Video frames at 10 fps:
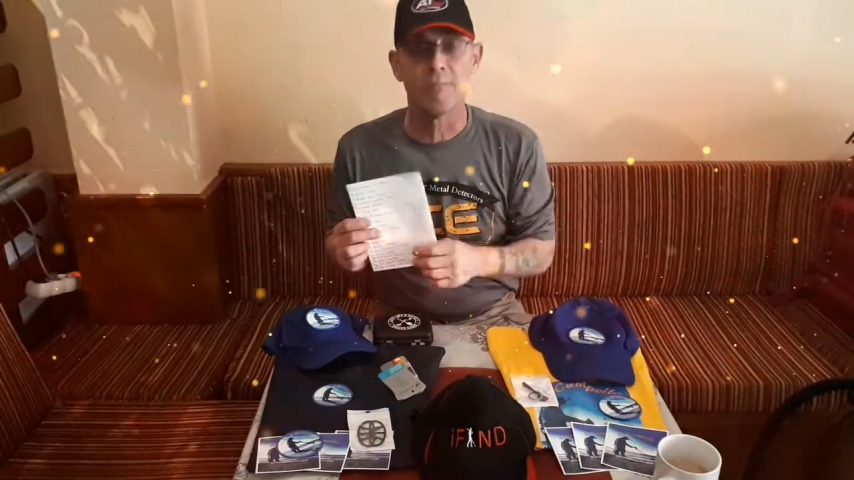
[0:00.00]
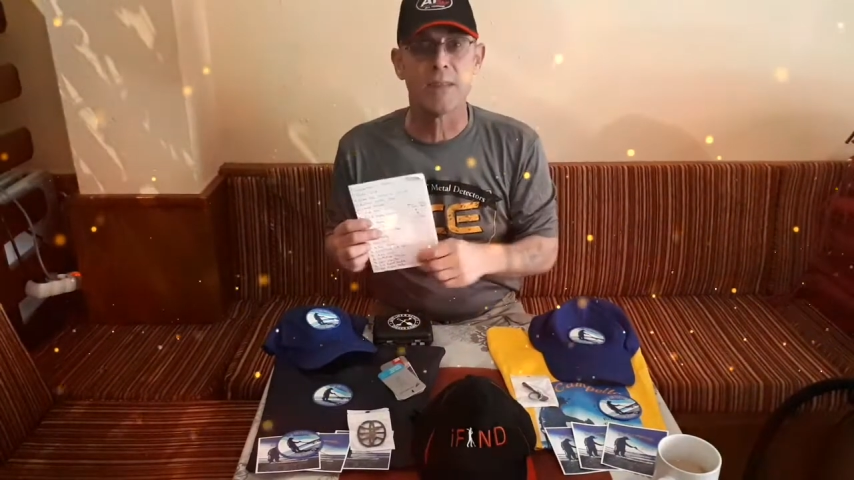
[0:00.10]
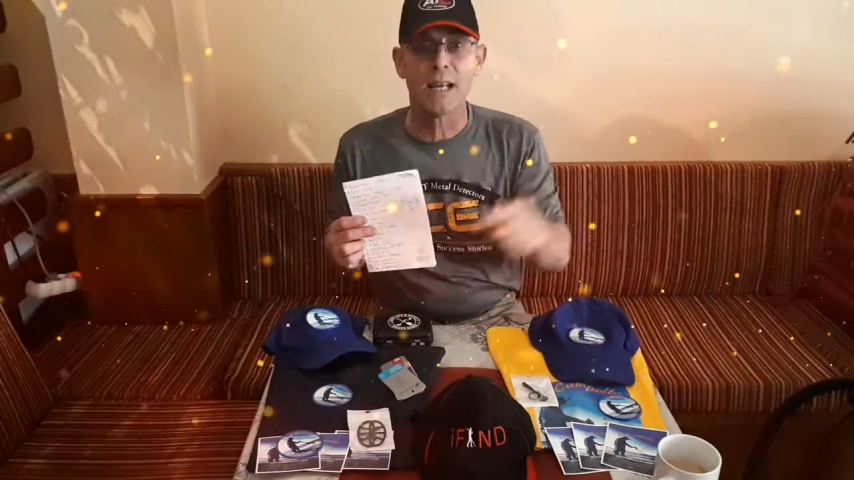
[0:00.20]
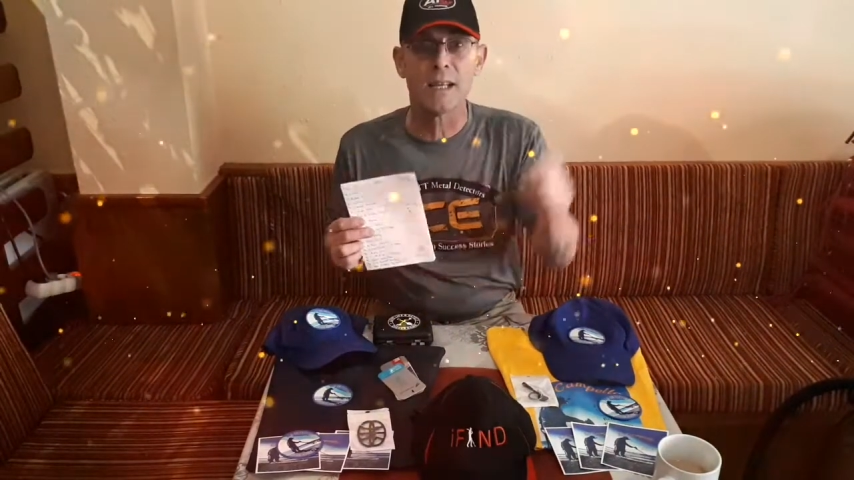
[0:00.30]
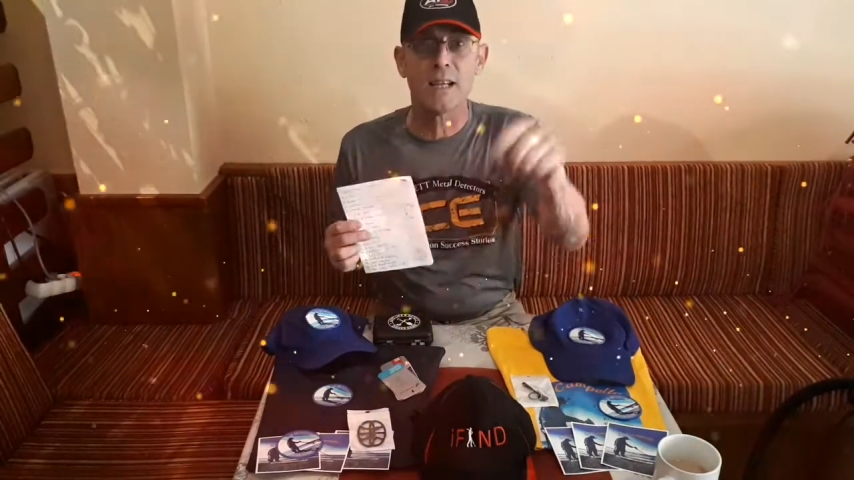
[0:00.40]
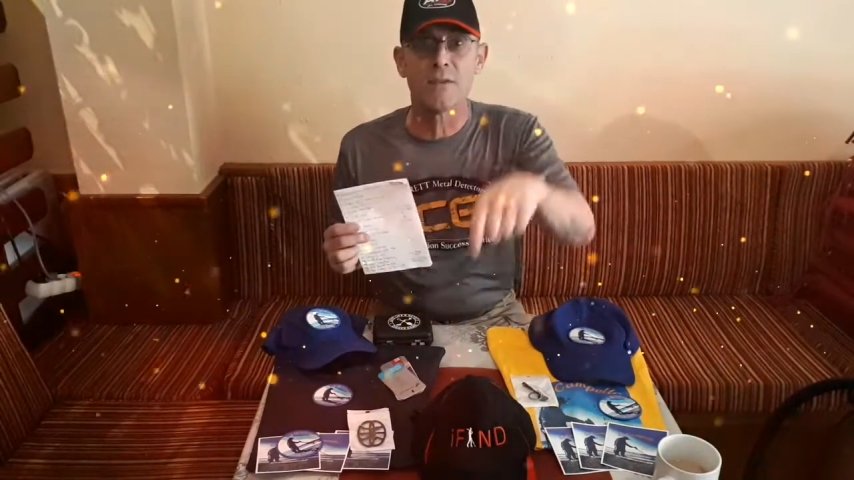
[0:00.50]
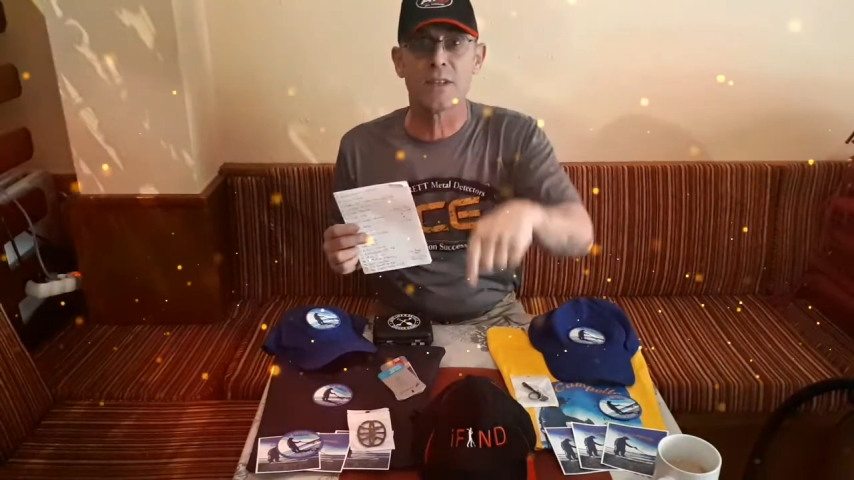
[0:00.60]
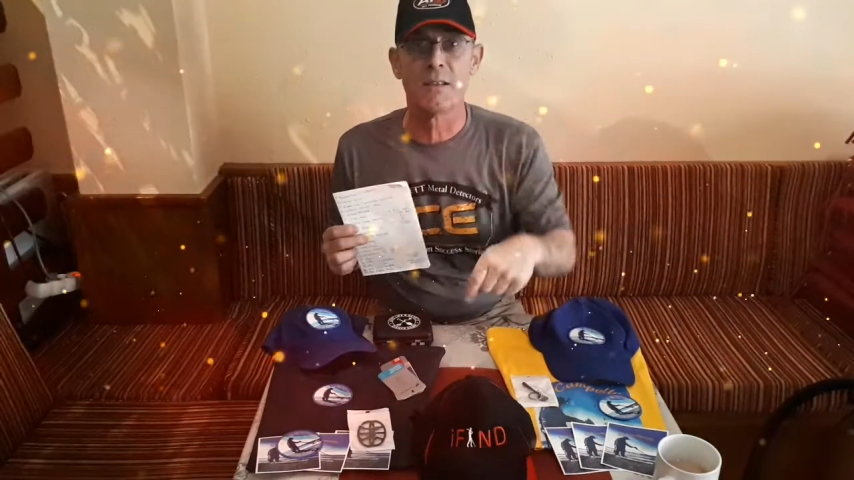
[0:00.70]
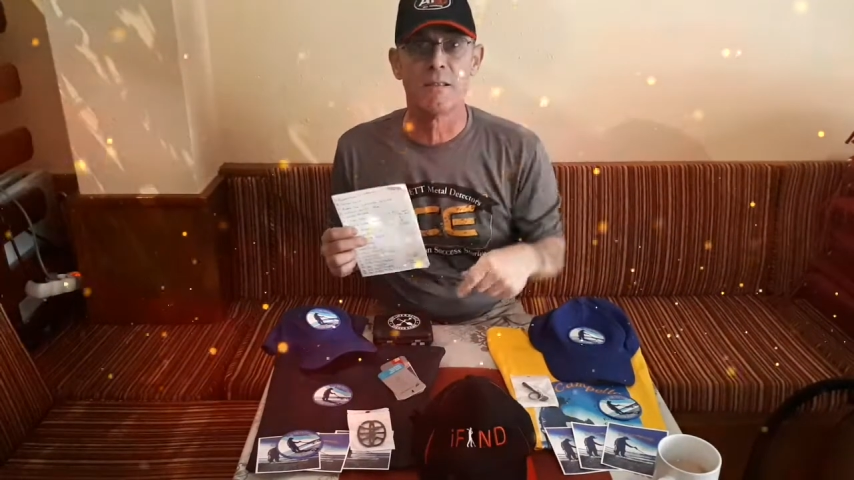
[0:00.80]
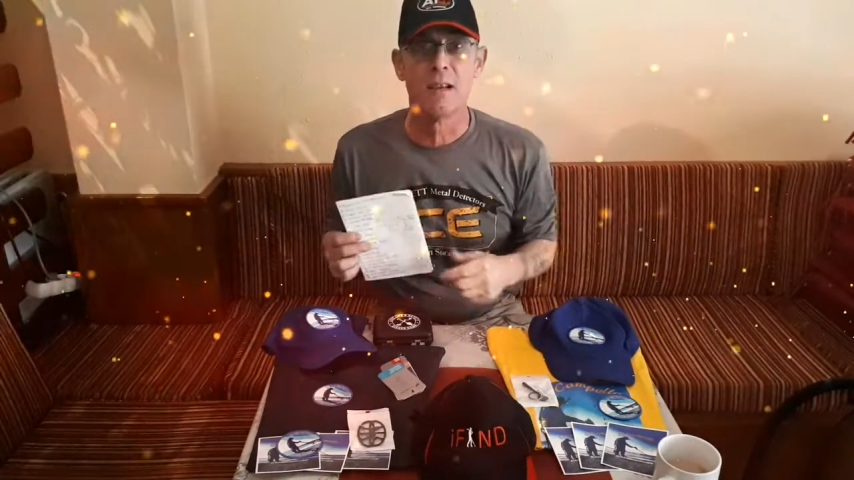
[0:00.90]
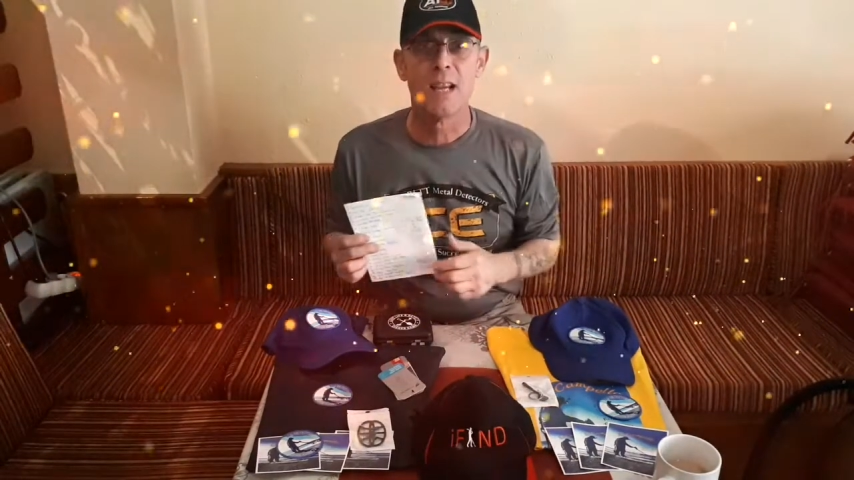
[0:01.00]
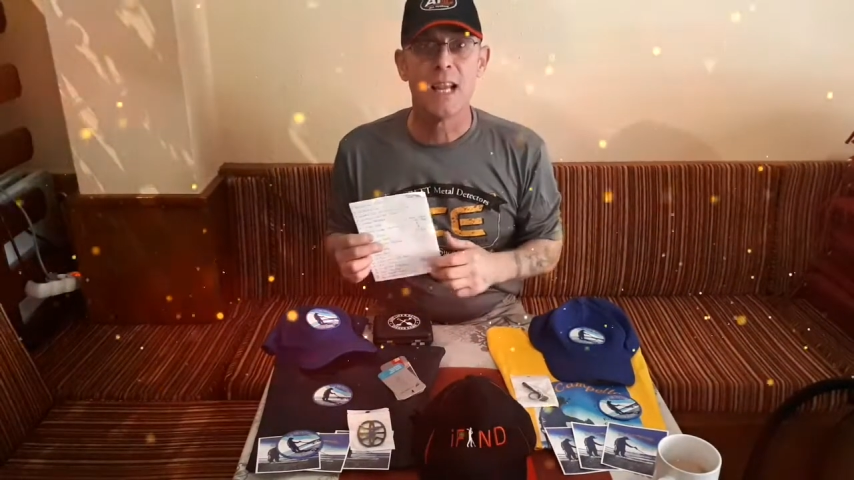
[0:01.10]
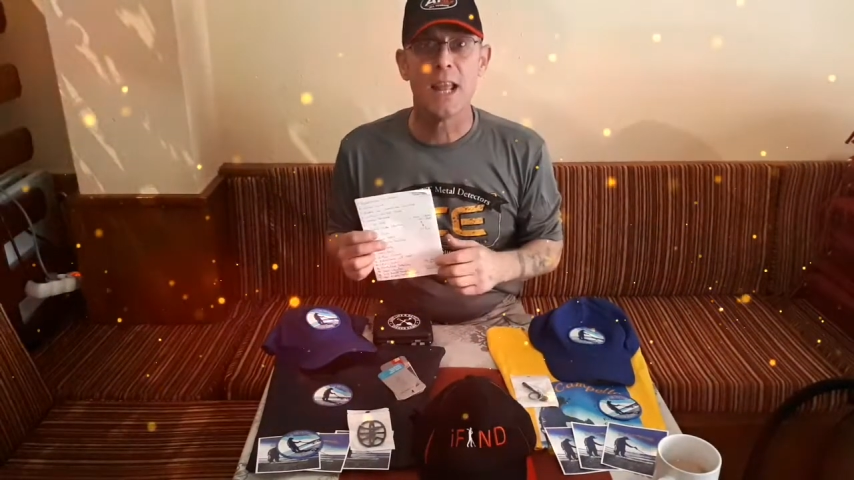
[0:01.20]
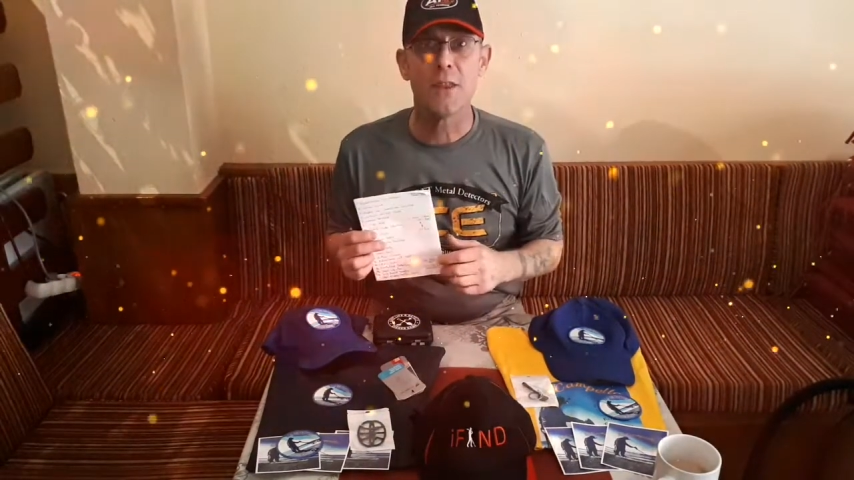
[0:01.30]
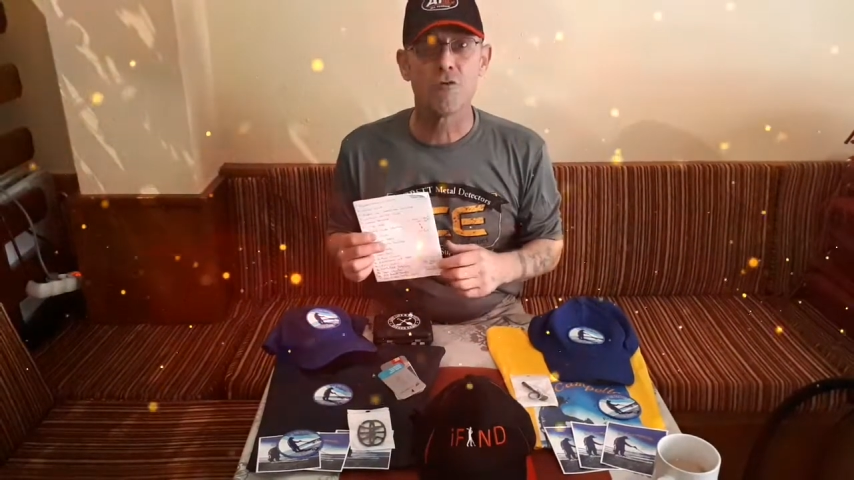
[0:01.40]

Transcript: getting yourselves in, in the